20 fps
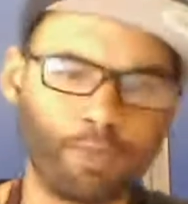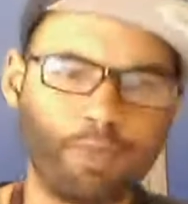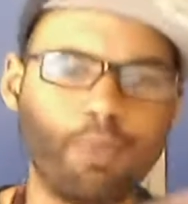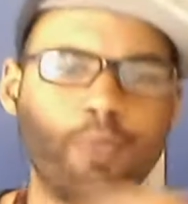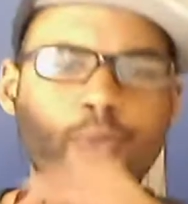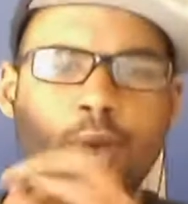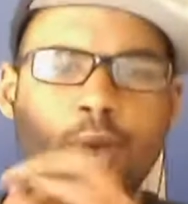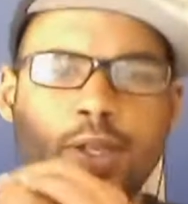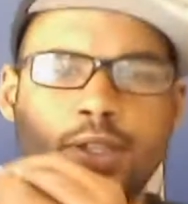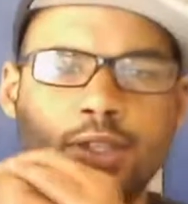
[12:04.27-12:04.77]

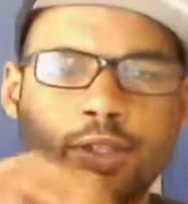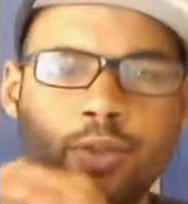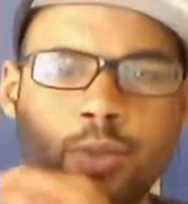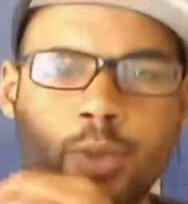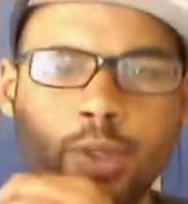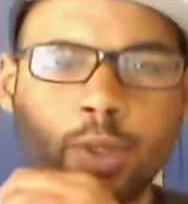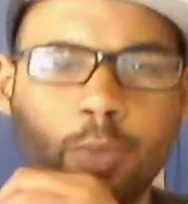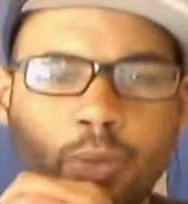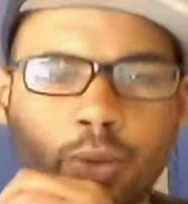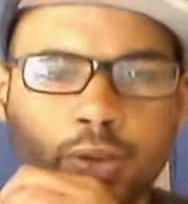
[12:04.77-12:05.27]
what the Twitter
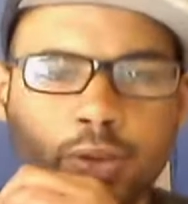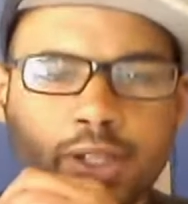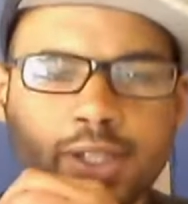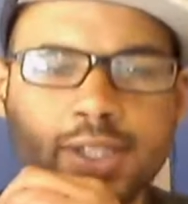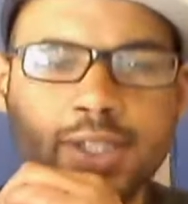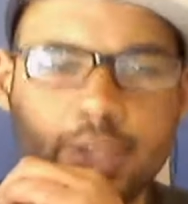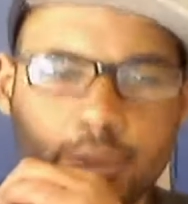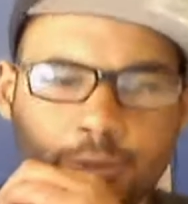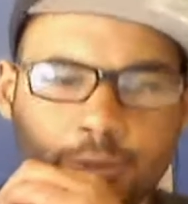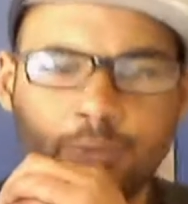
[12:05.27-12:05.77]
poll
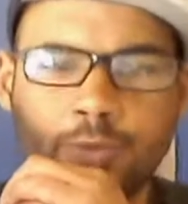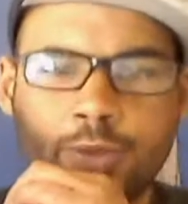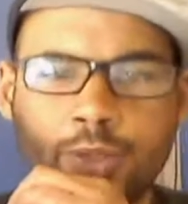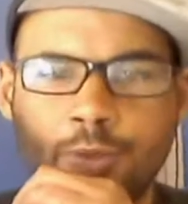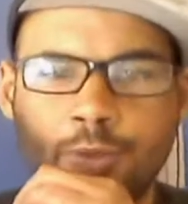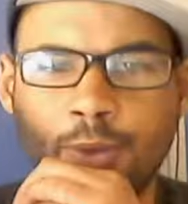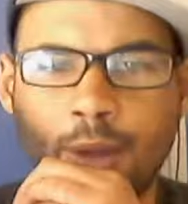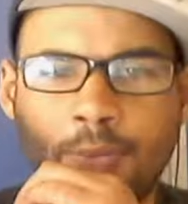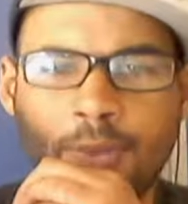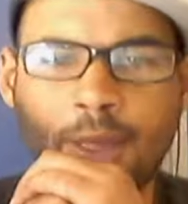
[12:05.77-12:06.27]
is to
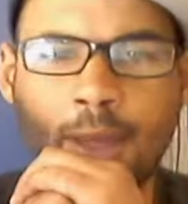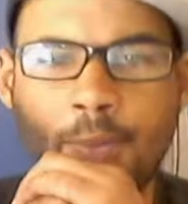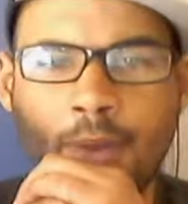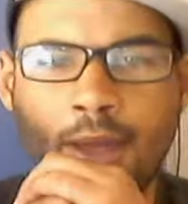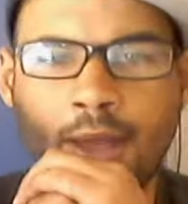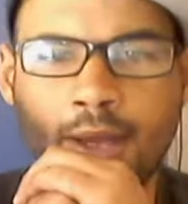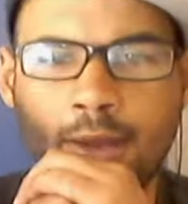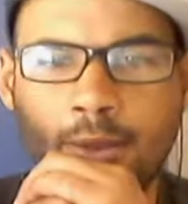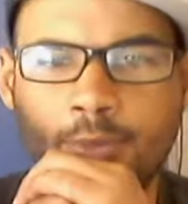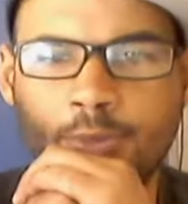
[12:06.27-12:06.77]
wrap that
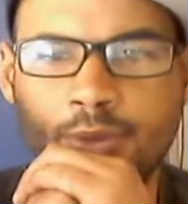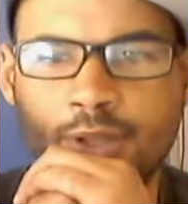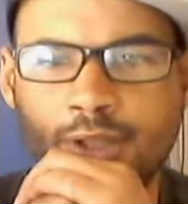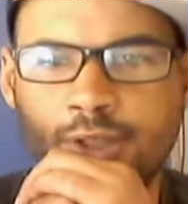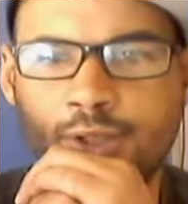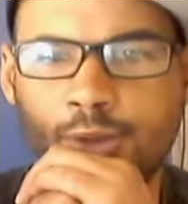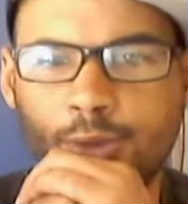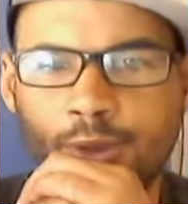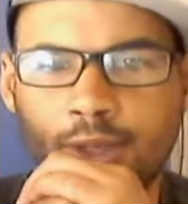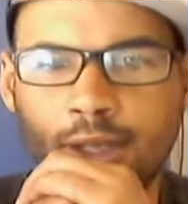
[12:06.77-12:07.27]
back up
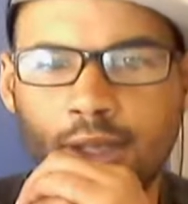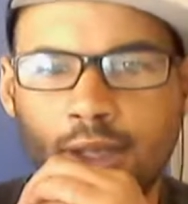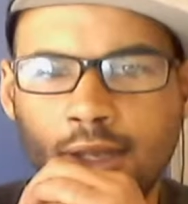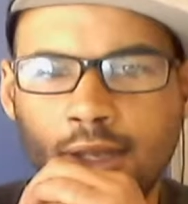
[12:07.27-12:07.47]
into it.